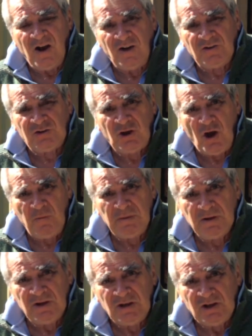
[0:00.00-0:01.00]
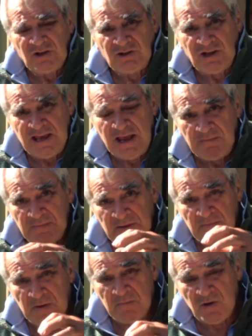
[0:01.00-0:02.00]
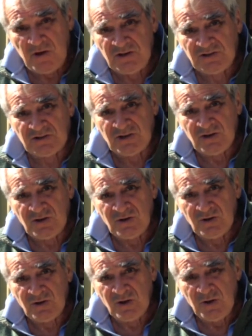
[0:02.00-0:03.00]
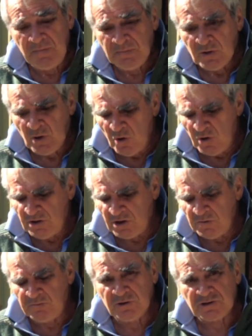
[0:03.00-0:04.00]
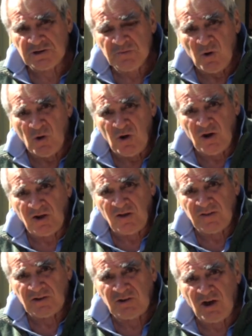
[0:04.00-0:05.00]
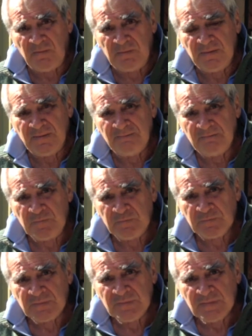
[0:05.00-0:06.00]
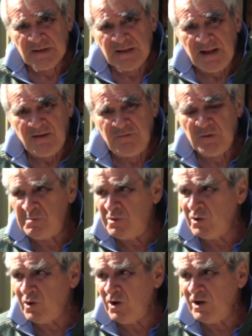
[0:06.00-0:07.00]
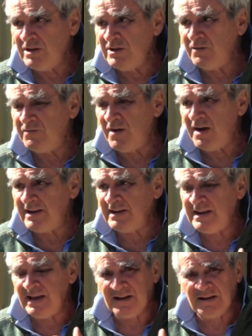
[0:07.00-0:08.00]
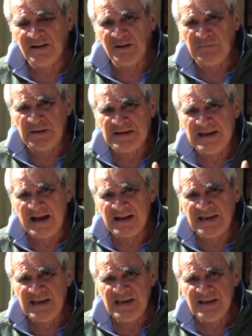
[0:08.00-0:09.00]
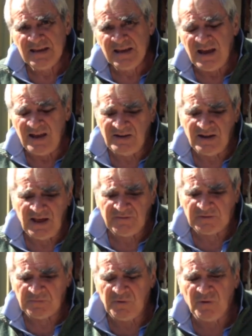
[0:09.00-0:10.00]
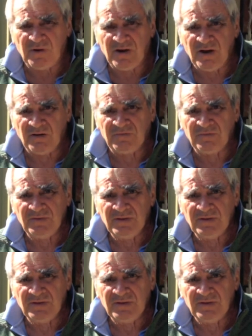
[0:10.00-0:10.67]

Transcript: on top to keep them immersed, or you can put some oil on the top. If you put oil, you'll find it get a little bit gunky and you'll have to pour it off.